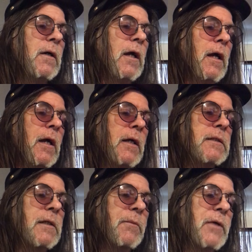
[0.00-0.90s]
Uh,
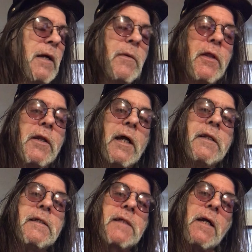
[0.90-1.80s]
sometime in the
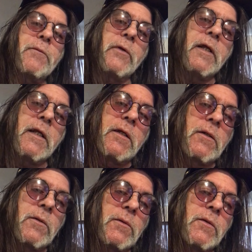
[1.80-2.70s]
'90s, after he
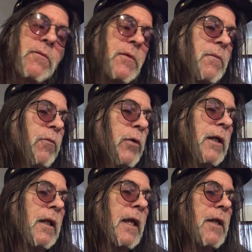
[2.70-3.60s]

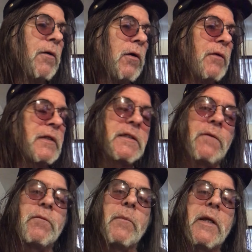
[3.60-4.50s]
relayed all this
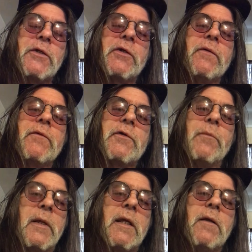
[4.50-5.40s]
information to
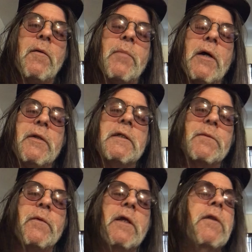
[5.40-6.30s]
me about his
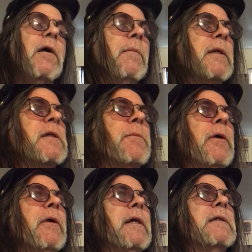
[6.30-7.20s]
Vietnam
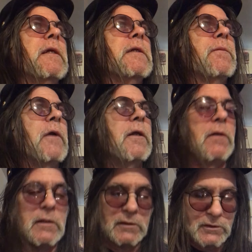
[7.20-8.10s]
experience and his
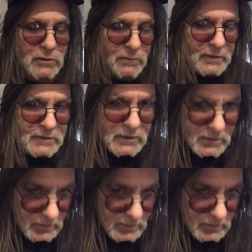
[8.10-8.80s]
Vietnam service.